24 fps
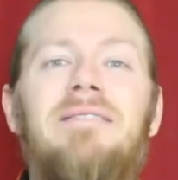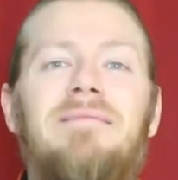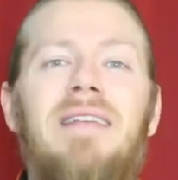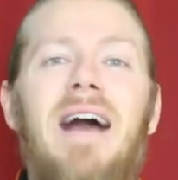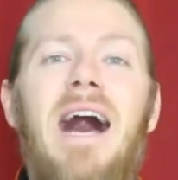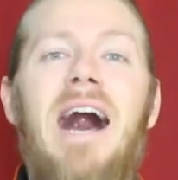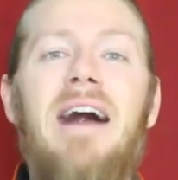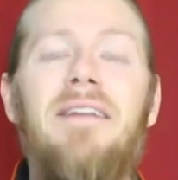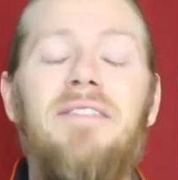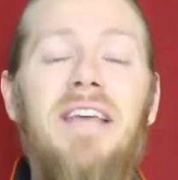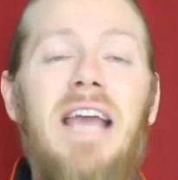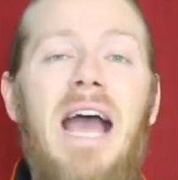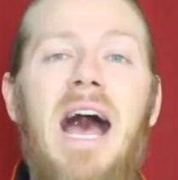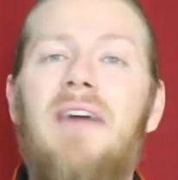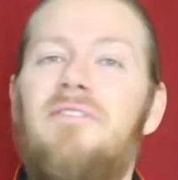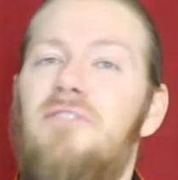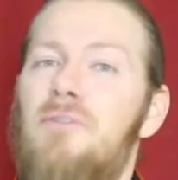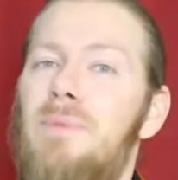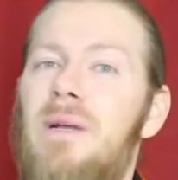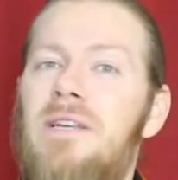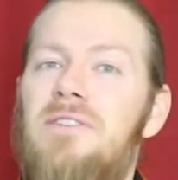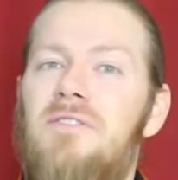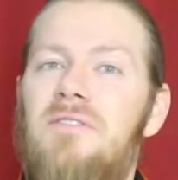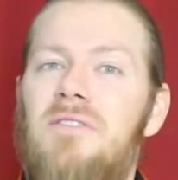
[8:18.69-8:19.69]
The
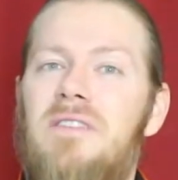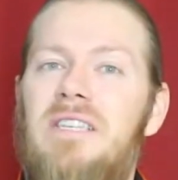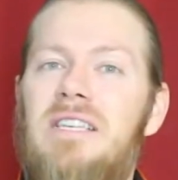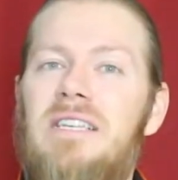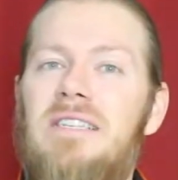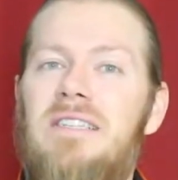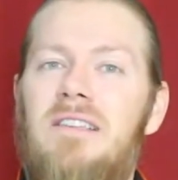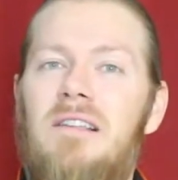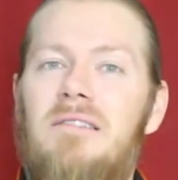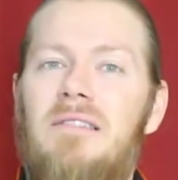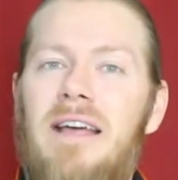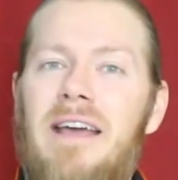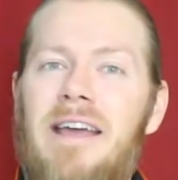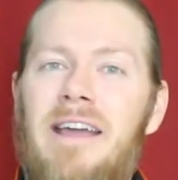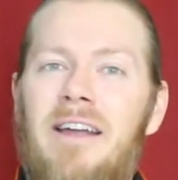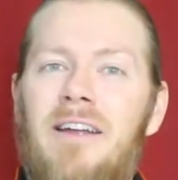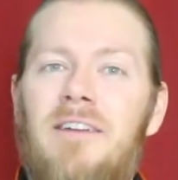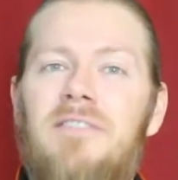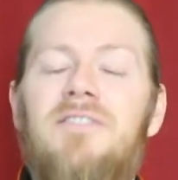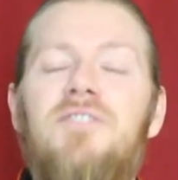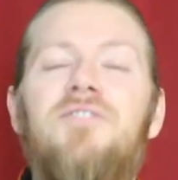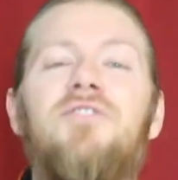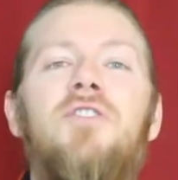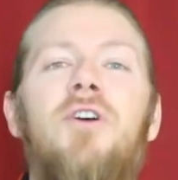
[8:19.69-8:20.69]
aforementioned Cecil
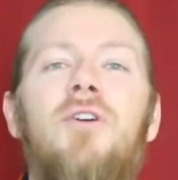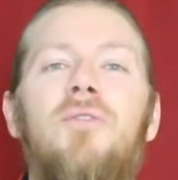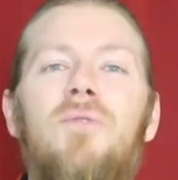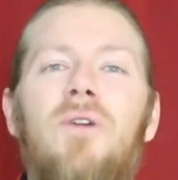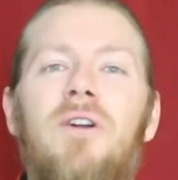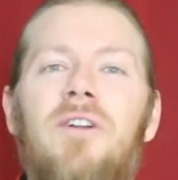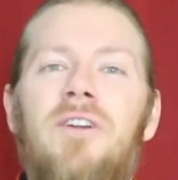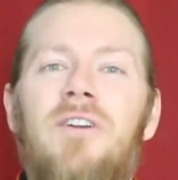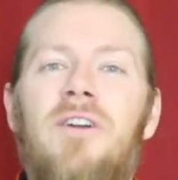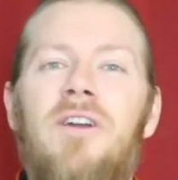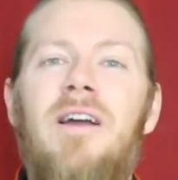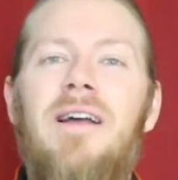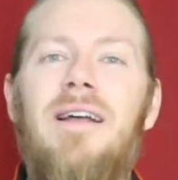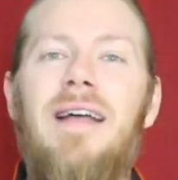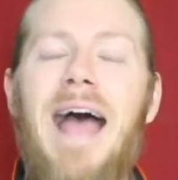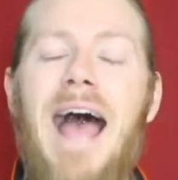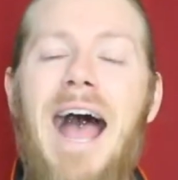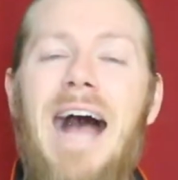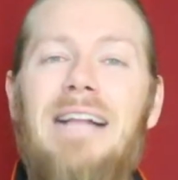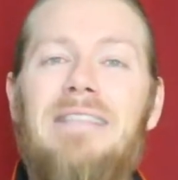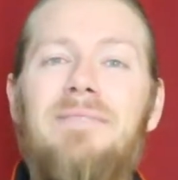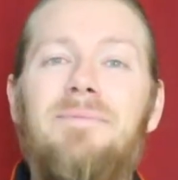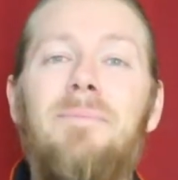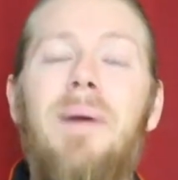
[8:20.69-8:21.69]
Laird, the showrunner
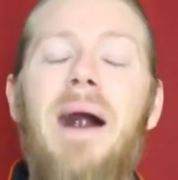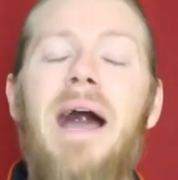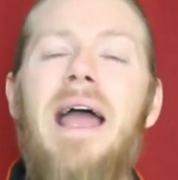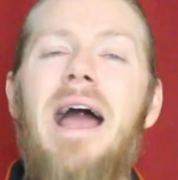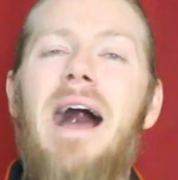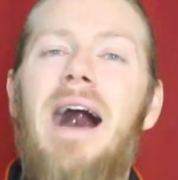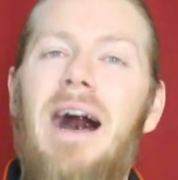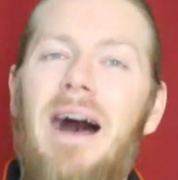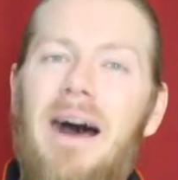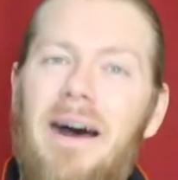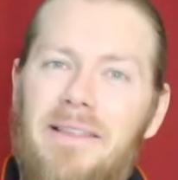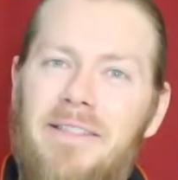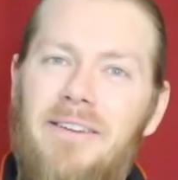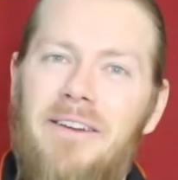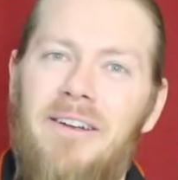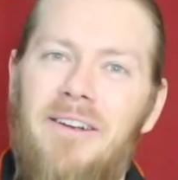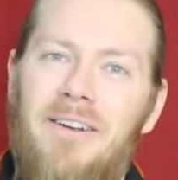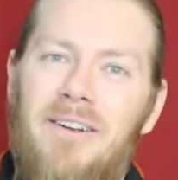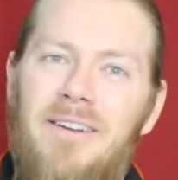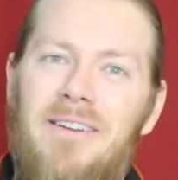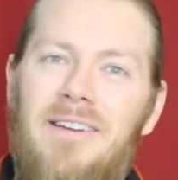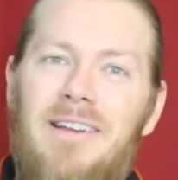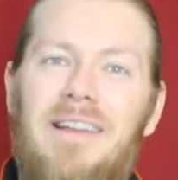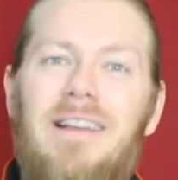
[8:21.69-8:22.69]
at my
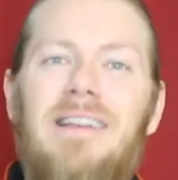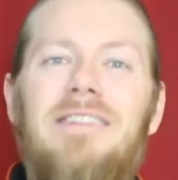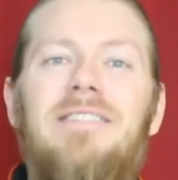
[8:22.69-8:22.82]
other